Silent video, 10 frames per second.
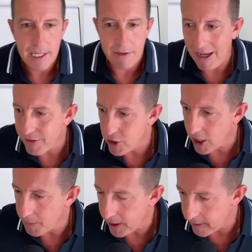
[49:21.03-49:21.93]
If you have to
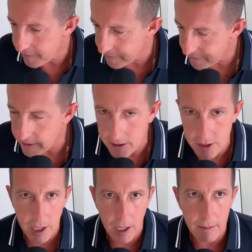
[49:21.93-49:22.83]
drop off,
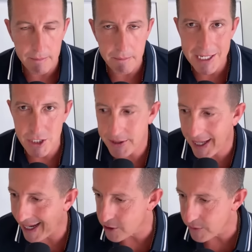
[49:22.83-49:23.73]
make sure you
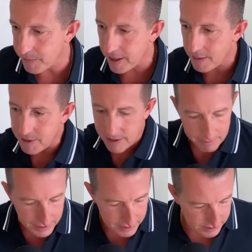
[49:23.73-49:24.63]
catch a replay. But
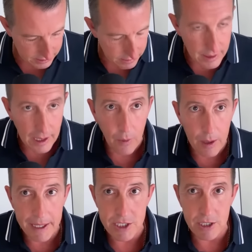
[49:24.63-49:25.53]
I want
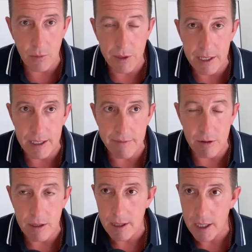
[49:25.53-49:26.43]
to make sure that we
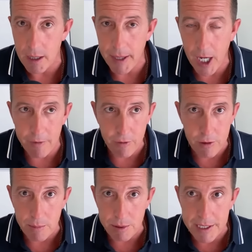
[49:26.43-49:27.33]
deliver a powerful,
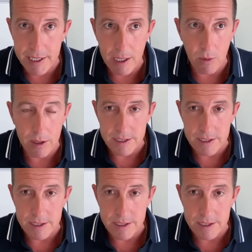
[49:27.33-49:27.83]
complete day one.